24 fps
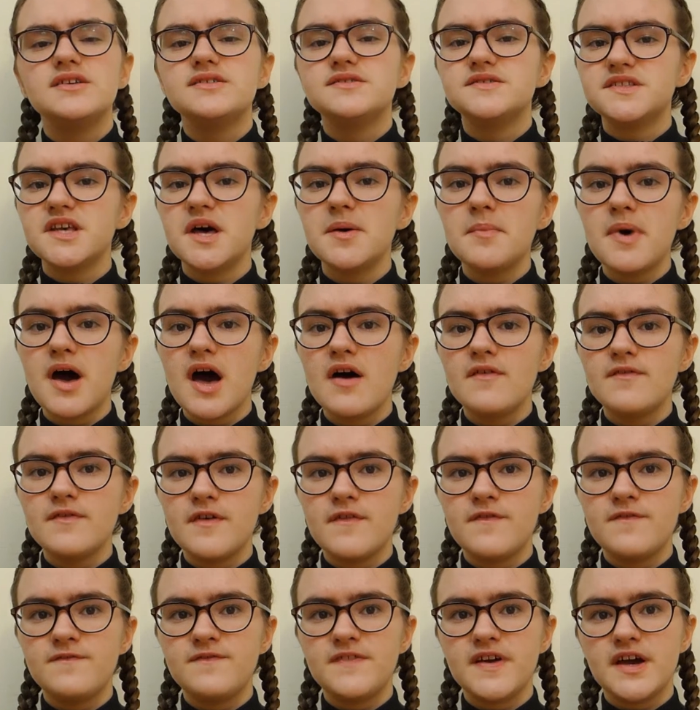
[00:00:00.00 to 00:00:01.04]
Some
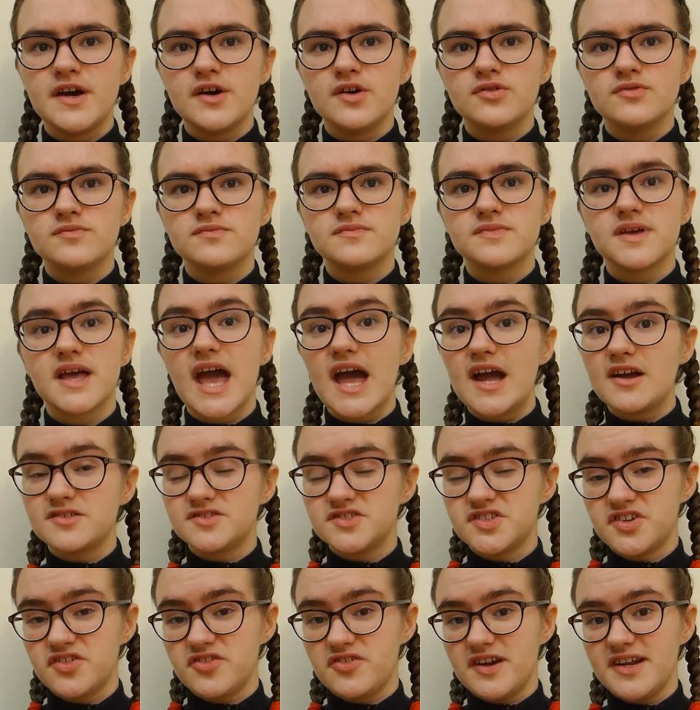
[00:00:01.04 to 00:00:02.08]
other film
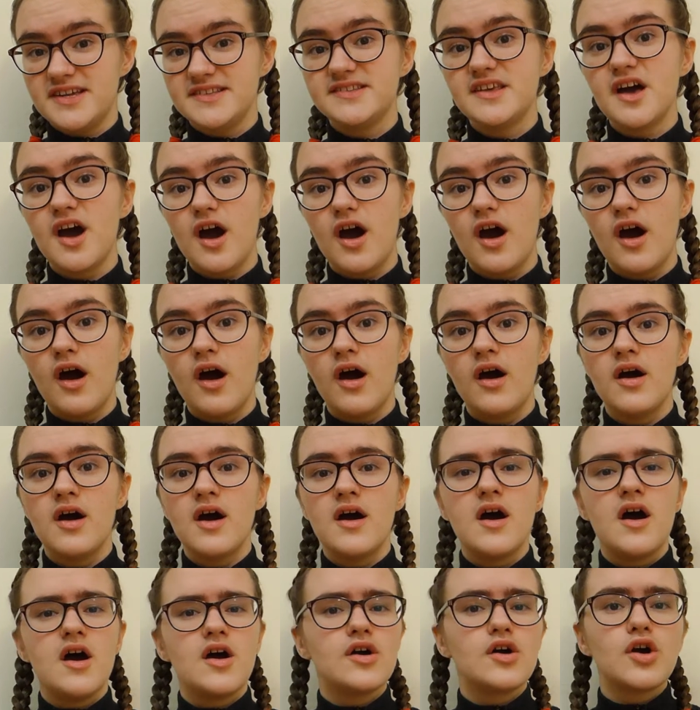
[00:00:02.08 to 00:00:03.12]
categories are
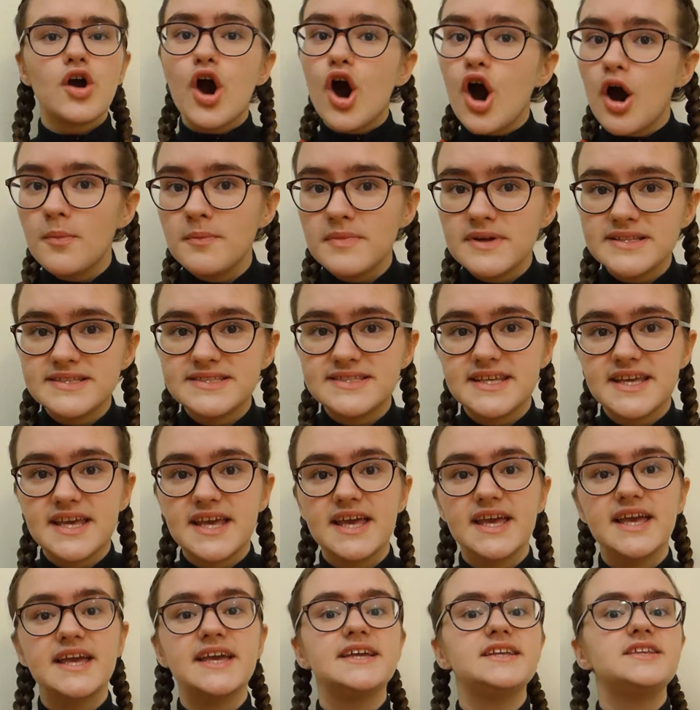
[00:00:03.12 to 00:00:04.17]

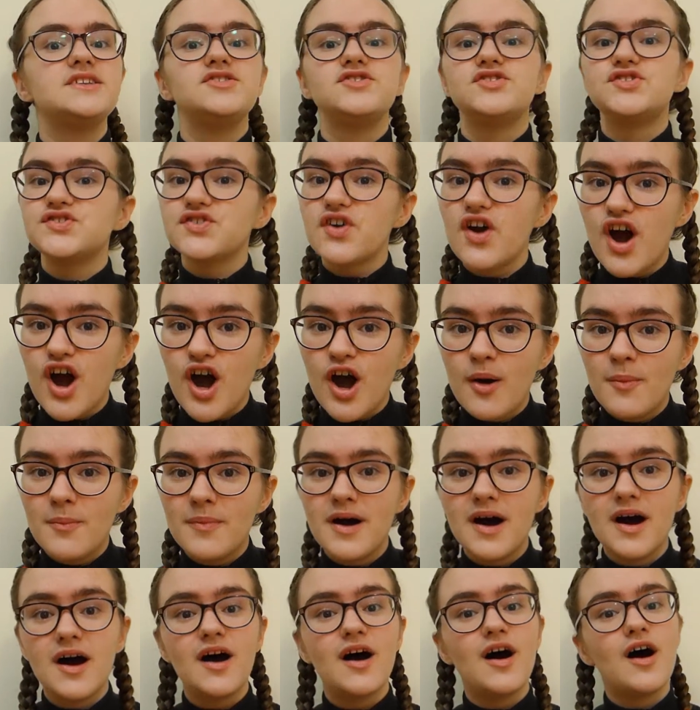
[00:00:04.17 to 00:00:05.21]
comedy,
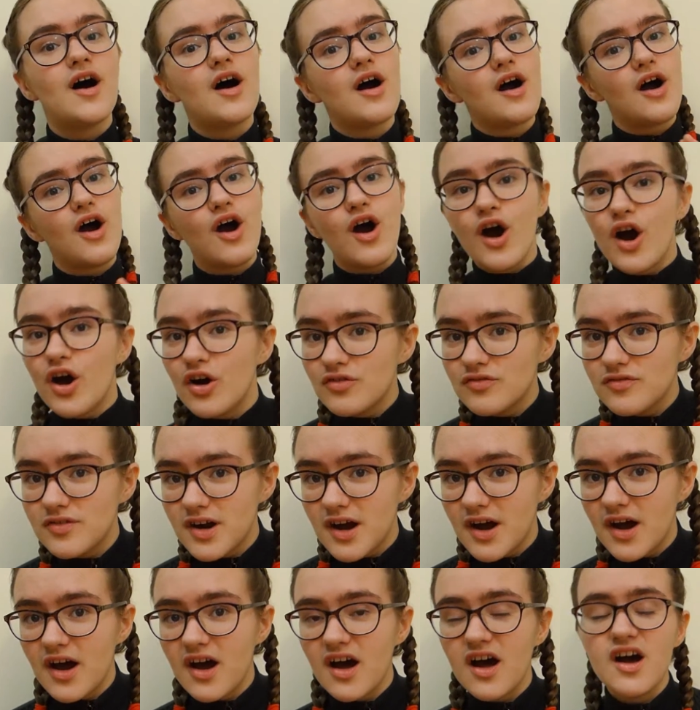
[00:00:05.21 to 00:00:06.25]
drama,
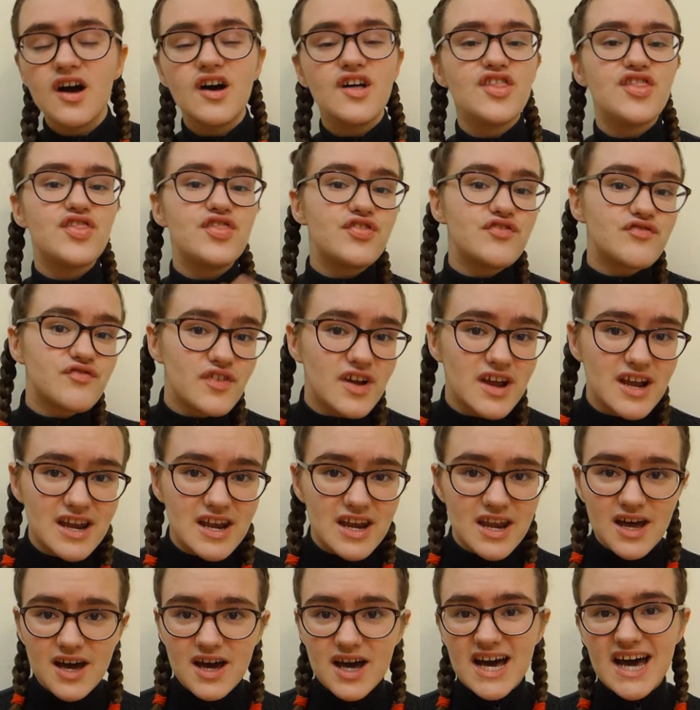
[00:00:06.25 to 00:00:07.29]
horror,
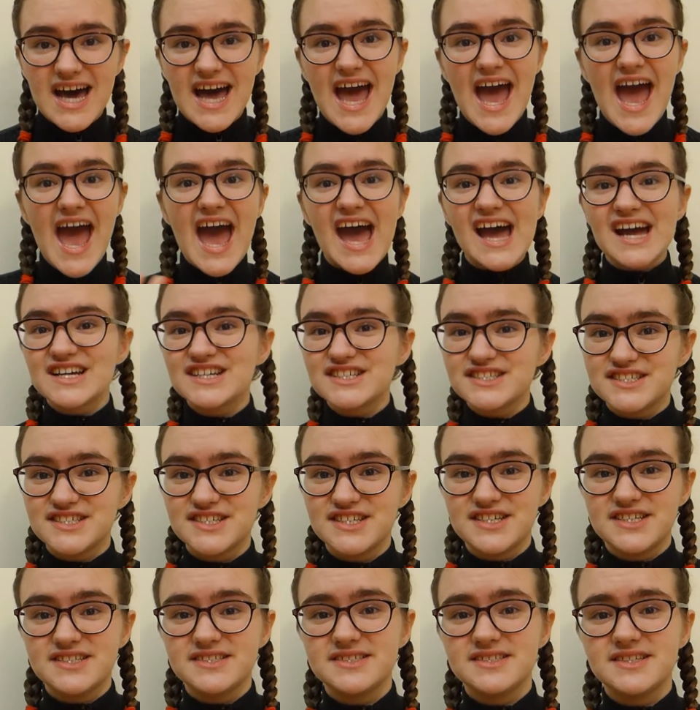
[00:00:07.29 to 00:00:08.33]
thriller,
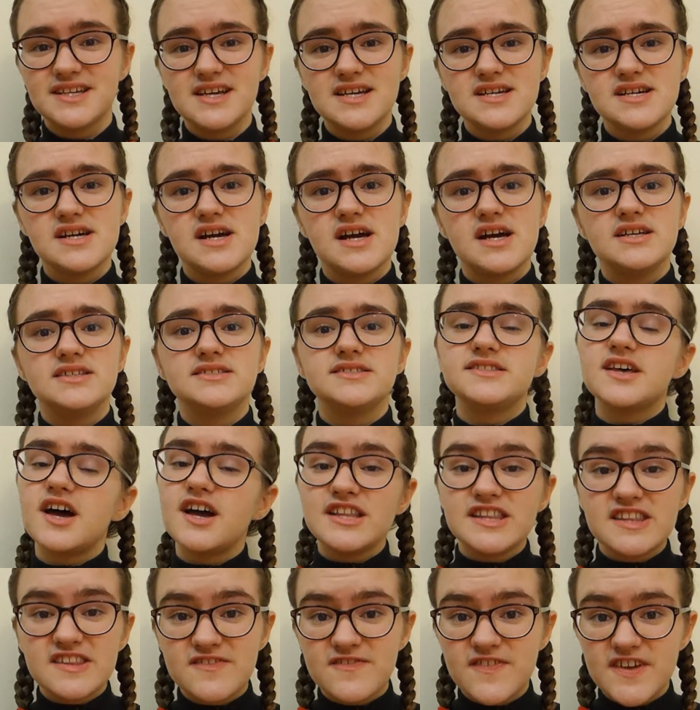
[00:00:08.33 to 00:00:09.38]
action,
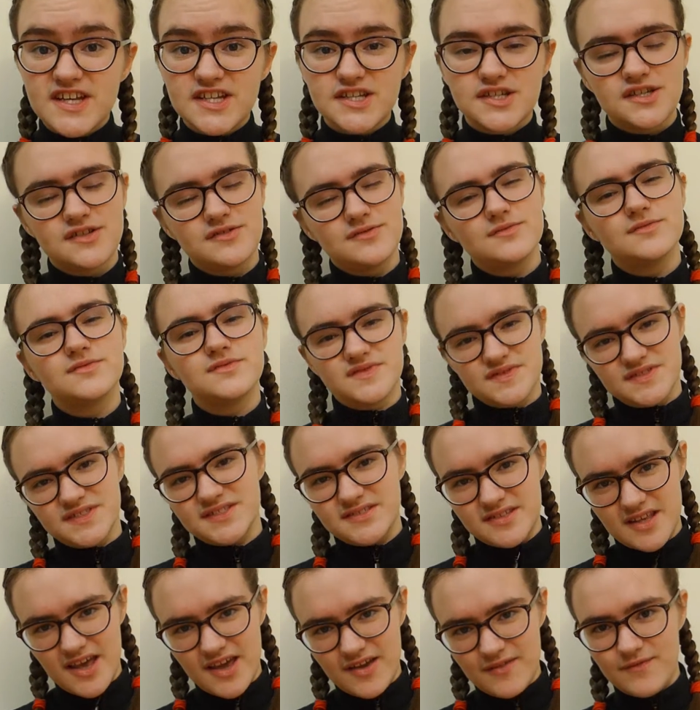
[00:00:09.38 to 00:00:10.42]
science fiction,
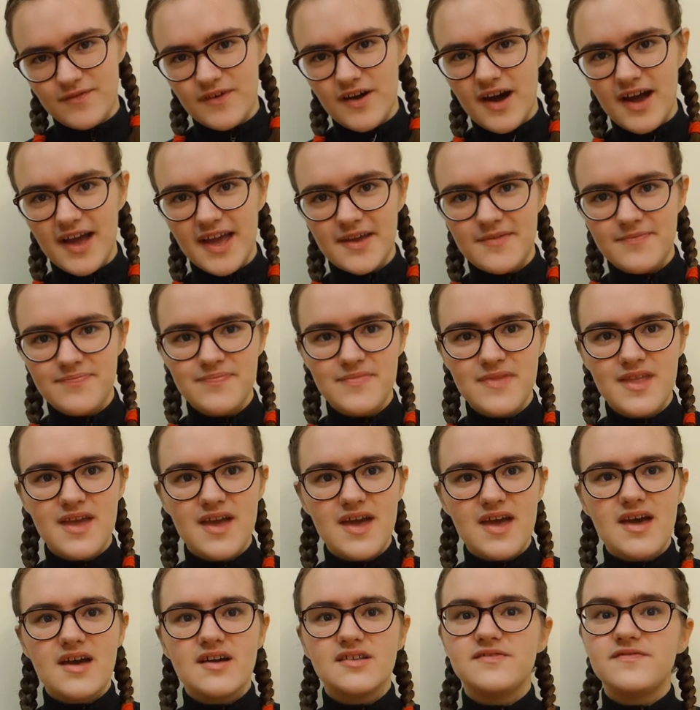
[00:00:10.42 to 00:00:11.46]
sci-fi,
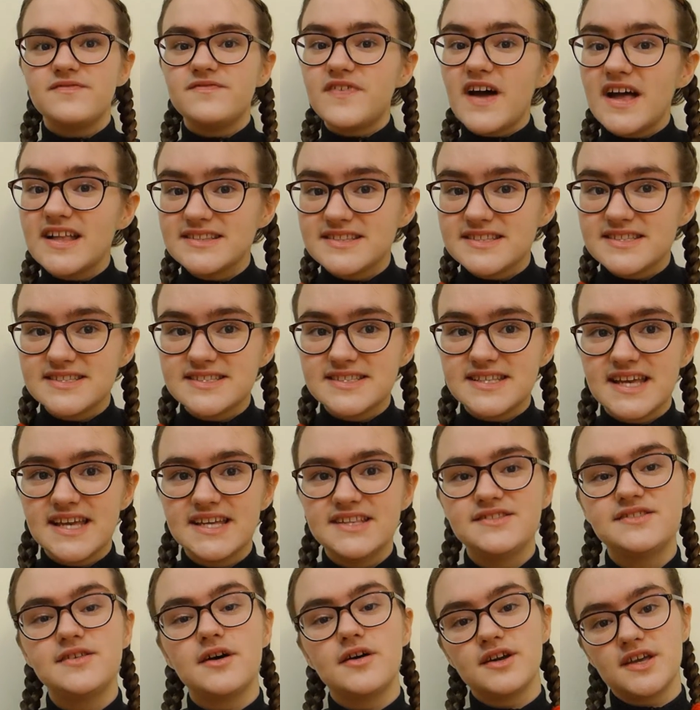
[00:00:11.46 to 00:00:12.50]

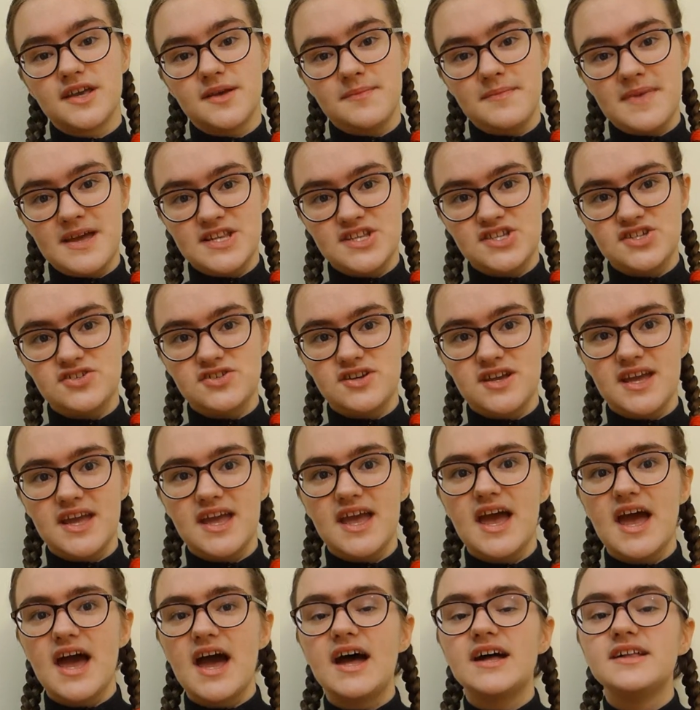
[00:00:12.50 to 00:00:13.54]
fantasy,
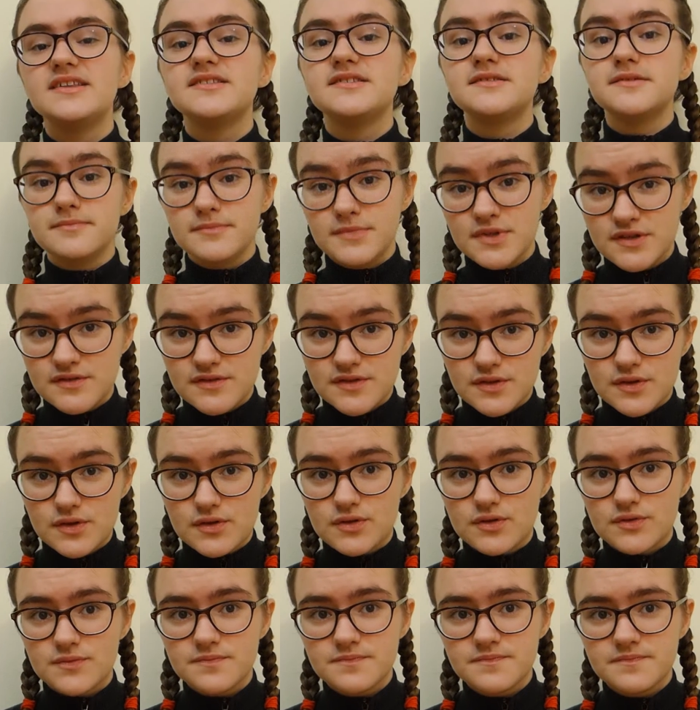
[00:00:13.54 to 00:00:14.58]
documentary and a
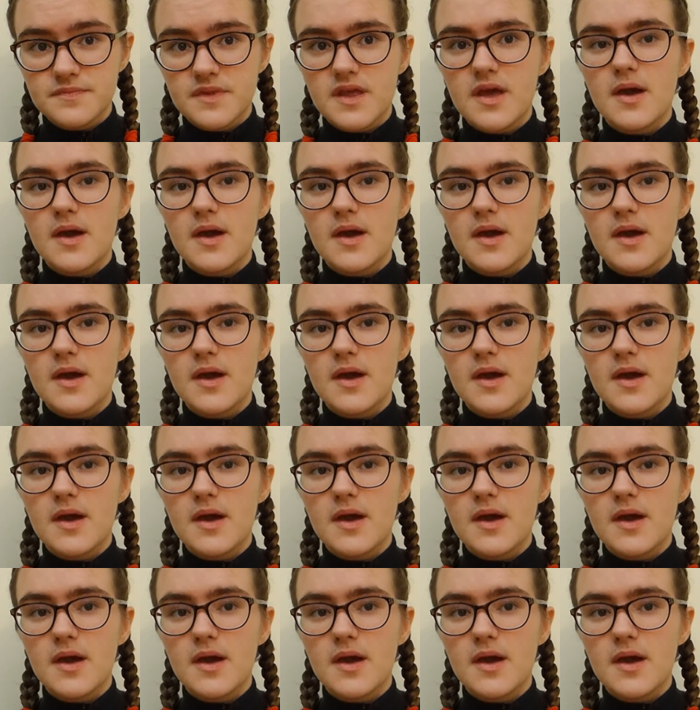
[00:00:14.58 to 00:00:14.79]
musical.